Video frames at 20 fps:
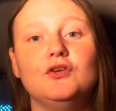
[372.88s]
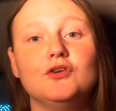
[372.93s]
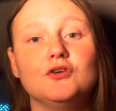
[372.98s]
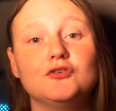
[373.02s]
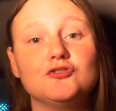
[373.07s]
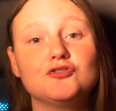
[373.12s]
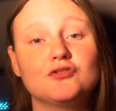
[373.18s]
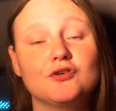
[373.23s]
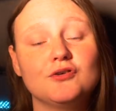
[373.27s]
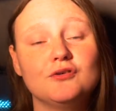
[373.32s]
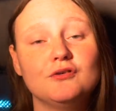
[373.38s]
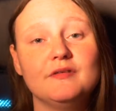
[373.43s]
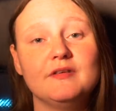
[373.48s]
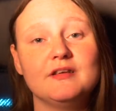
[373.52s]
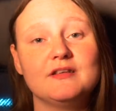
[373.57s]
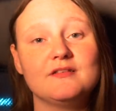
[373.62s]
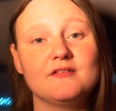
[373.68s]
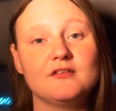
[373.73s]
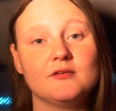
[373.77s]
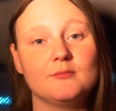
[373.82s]
You control
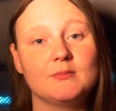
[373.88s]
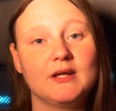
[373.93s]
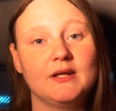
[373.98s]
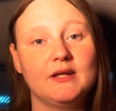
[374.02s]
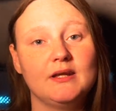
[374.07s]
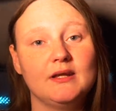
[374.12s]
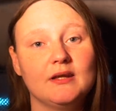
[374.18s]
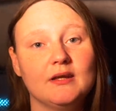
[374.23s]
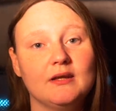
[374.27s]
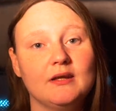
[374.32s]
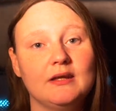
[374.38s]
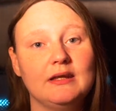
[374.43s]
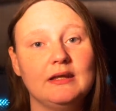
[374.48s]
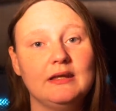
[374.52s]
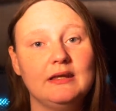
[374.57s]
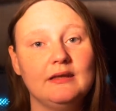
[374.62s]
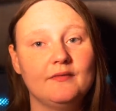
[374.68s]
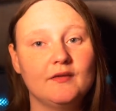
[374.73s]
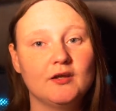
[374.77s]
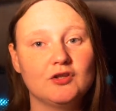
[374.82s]
the Instamic
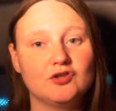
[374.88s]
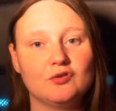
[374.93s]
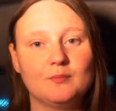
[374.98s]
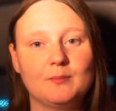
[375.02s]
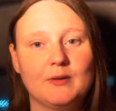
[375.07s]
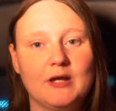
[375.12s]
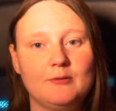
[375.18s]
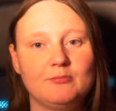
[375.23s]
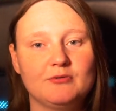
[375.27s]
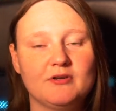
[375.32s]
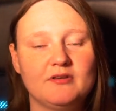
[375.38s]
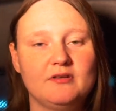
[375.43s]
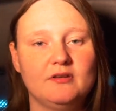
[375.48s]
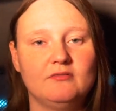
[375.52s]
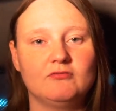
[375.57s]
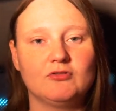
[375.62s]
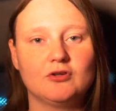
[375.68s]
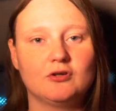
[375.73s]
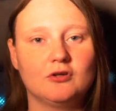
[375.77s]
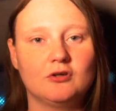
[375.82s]
either just by
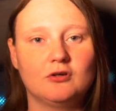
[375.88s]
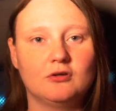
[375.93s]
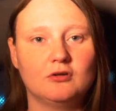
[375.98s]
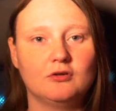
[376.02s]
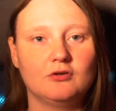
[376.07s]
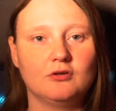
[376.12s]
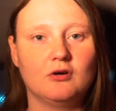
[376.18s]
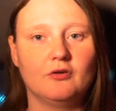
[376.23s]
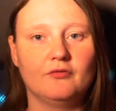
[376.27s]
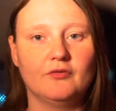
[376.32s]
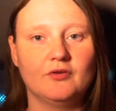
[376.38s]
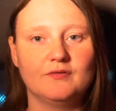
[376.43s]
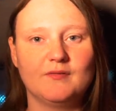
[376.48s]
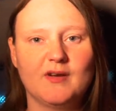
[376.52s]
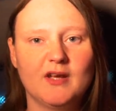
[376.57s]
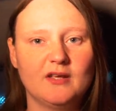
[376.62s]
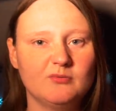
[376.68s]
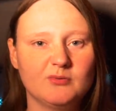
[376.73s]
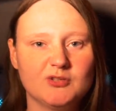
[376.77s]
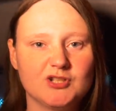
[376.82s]
pressing record on the
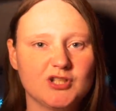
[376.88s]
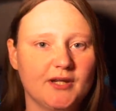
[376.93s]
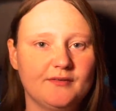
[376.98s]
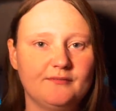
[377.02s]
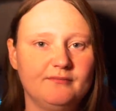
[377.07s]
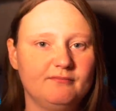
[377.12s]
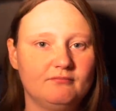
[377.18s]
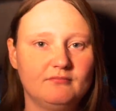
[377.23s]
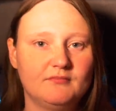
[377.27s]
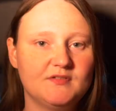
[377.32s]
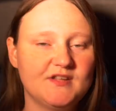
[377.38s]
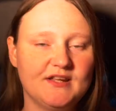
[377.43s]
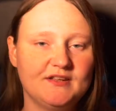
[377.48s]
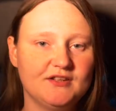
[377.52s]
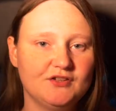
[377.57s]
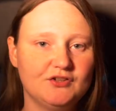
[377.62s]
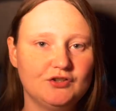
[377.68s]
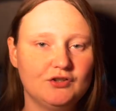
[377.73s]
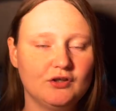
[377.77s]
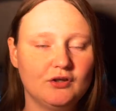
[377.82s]
device, which I've
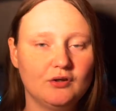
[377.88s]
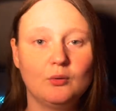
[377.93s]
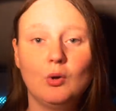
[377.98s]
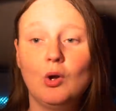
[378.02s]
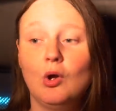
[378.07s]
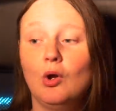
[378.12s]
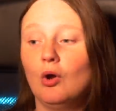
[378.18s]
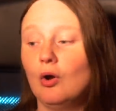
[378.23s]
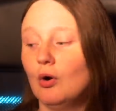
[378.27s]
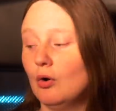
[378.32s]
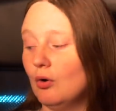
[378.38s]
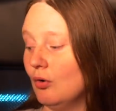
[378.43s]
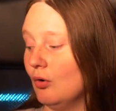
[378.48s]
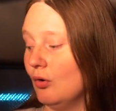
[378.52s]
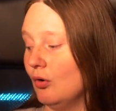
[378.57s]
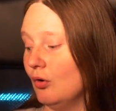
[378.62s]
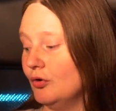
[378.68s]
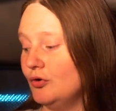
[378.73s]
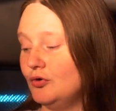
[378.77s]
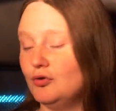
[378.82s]
tended to do,
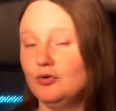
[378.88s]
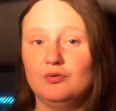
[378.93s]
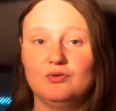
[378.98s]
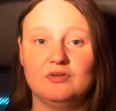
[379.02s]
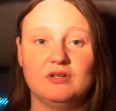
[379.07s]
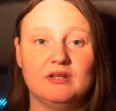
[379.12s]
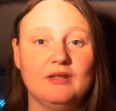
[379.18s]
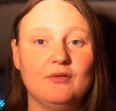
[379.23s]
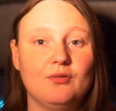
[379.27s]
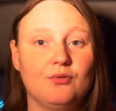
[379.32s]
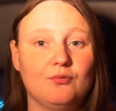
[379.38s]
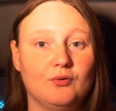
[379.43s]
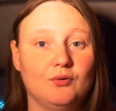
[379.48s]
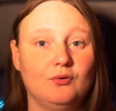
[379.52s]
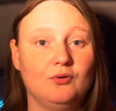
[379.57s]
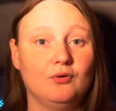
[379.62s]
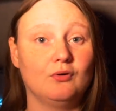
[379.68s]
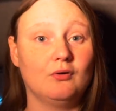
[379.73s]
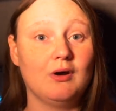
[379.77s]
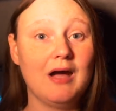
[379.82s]
or using it
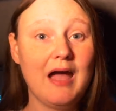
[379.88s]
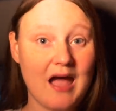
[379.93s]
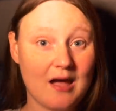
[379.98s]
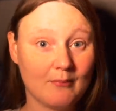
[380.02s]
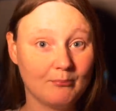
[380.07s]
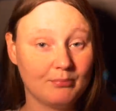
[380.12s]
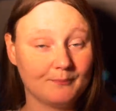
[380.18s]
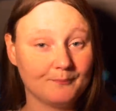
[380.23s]
through your app.